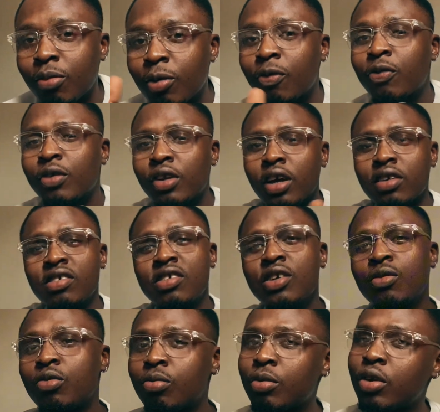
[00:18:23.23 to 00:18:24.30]
But for now,
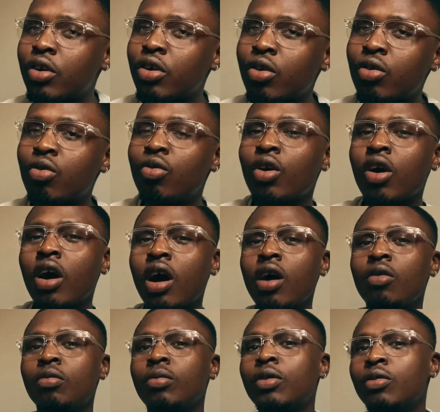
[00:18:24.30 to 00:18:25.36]
stick with me, rock
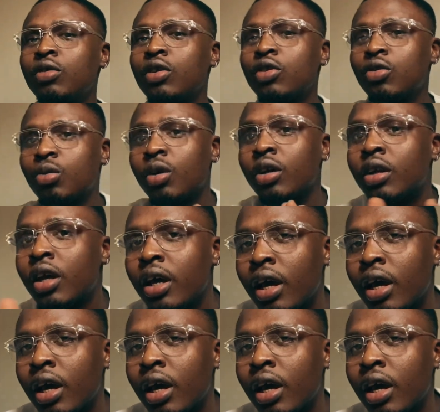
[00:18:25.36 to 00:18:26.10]
out with me with this one.